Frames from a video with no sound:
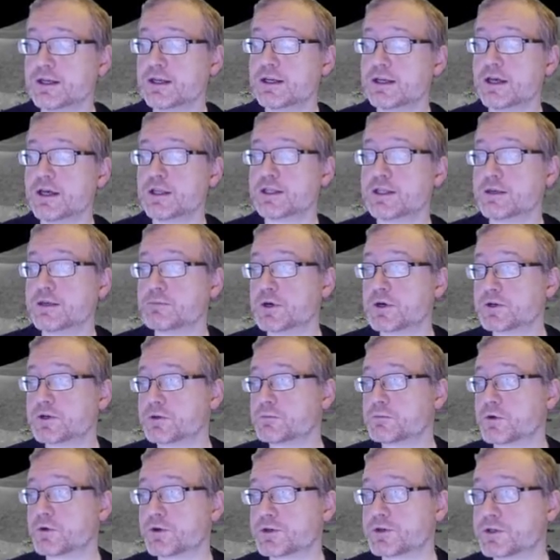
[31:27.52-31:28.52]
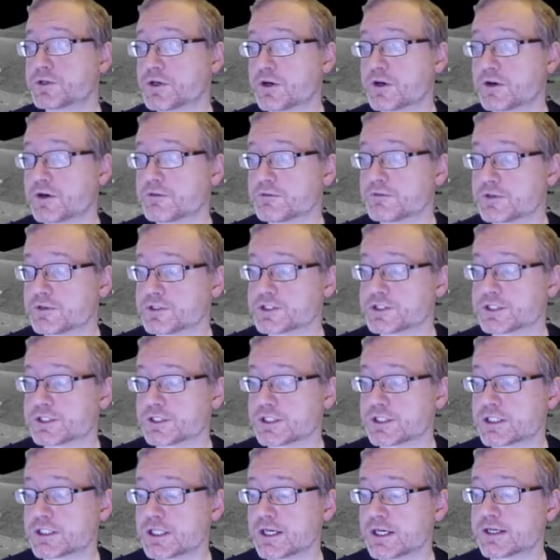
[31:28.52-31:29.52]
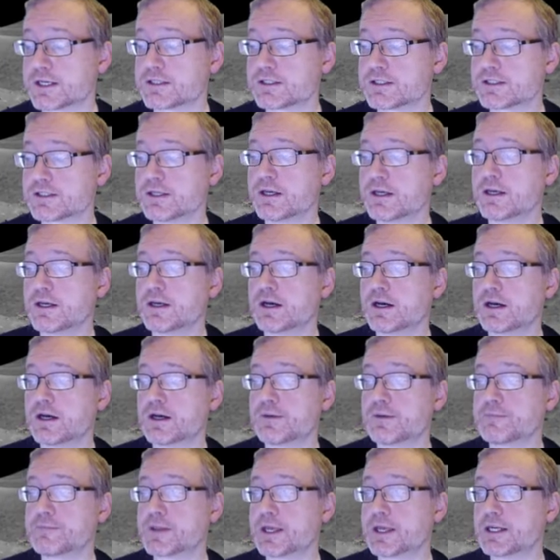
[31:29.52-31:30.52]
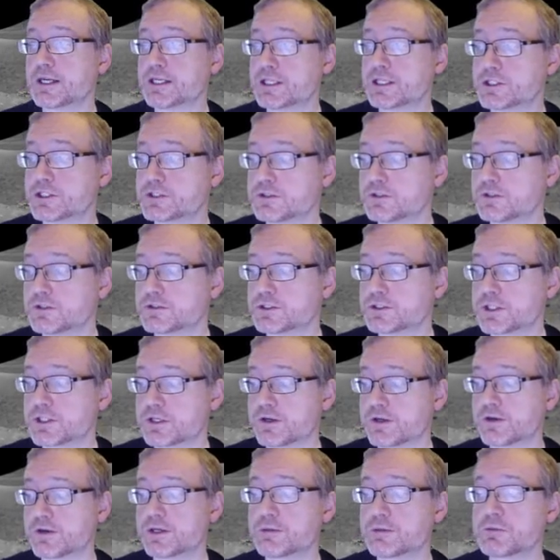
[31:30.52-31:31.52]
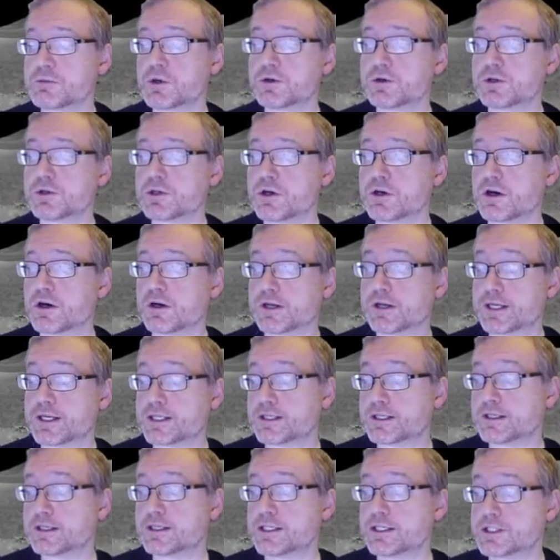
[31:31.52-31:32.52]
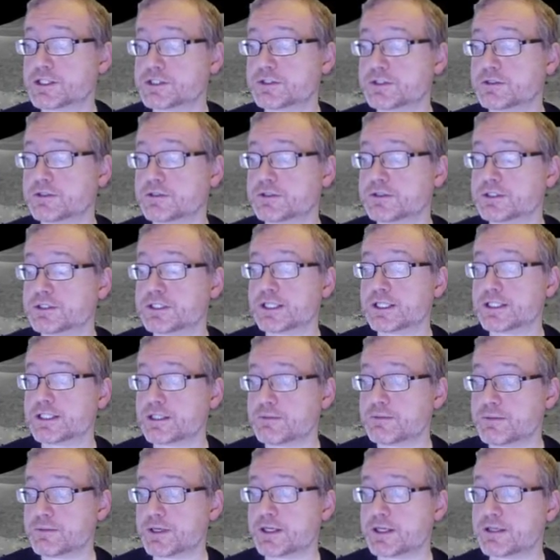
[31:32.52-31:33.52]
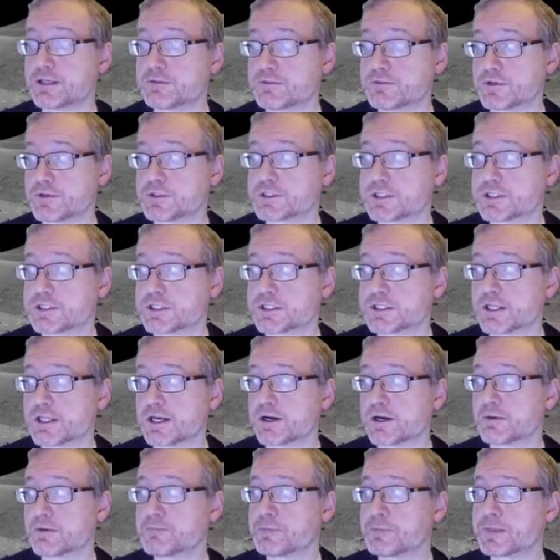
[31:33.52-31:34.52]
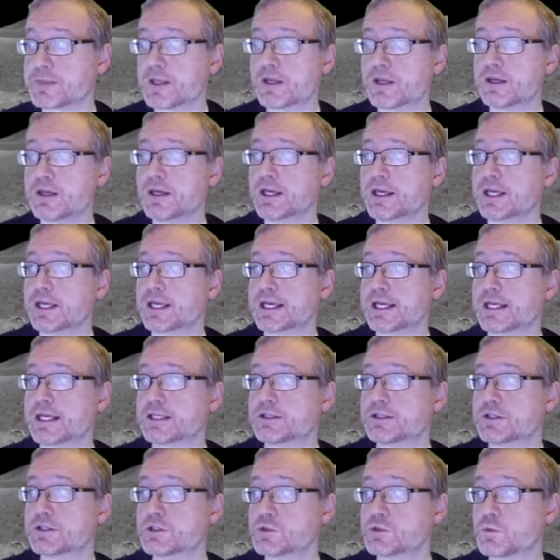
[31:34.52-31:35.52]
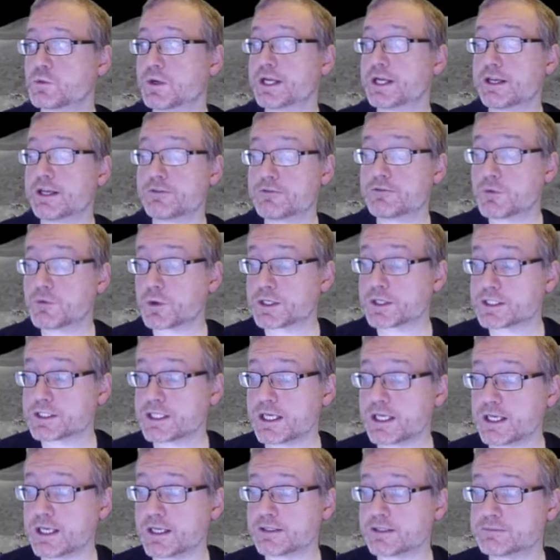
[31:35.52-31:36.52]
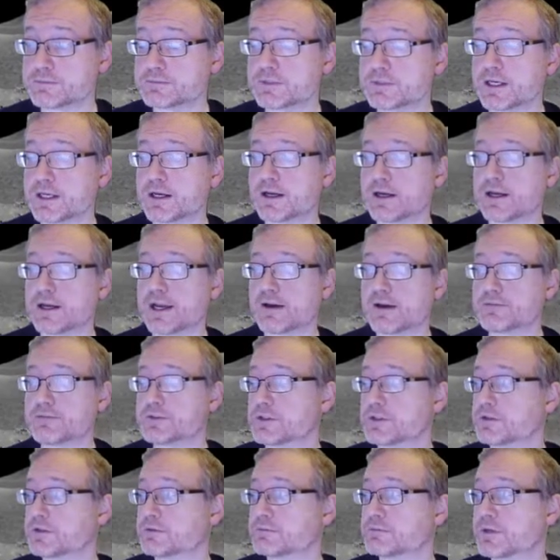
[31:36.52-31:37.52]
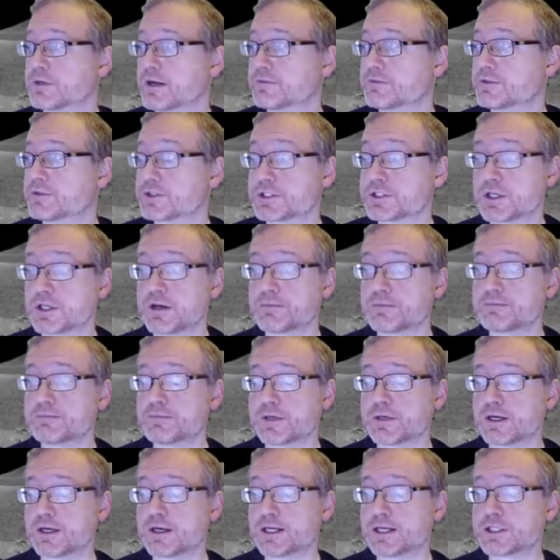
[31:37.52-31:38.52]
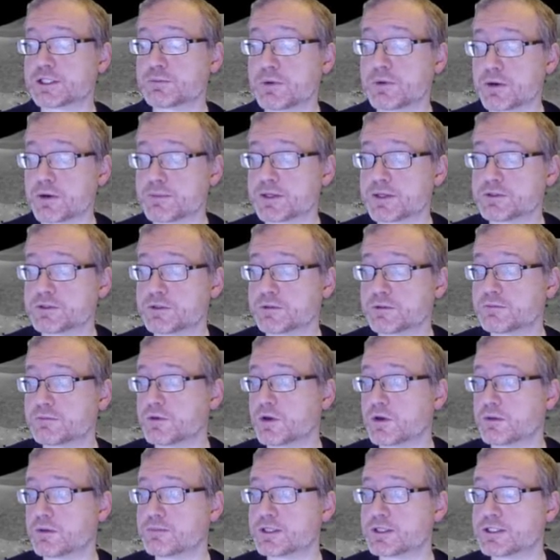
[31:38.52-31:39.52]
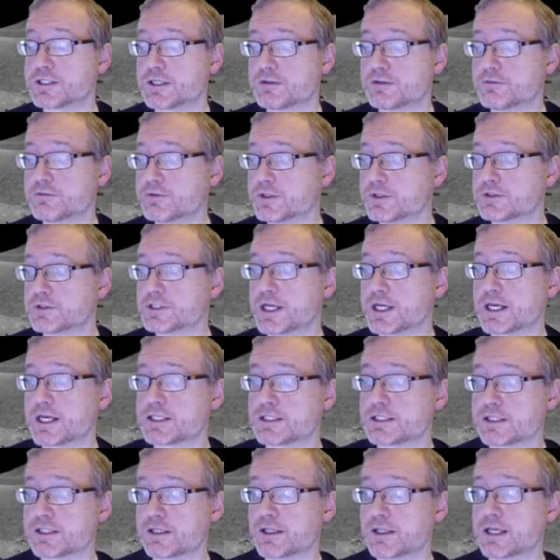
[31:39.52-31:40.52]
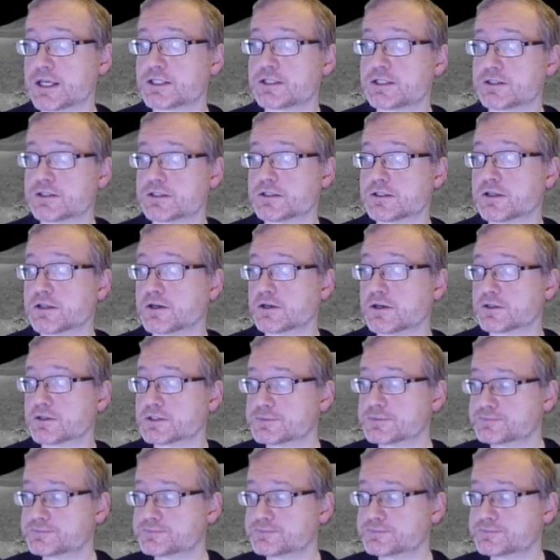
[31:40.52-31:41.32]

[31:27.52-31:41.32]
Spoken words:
the bundle protocol version 6, an initial security protocol, and an initial TCP convergence layer. In 2014, after some experimental deployments and field tests and lessons learned,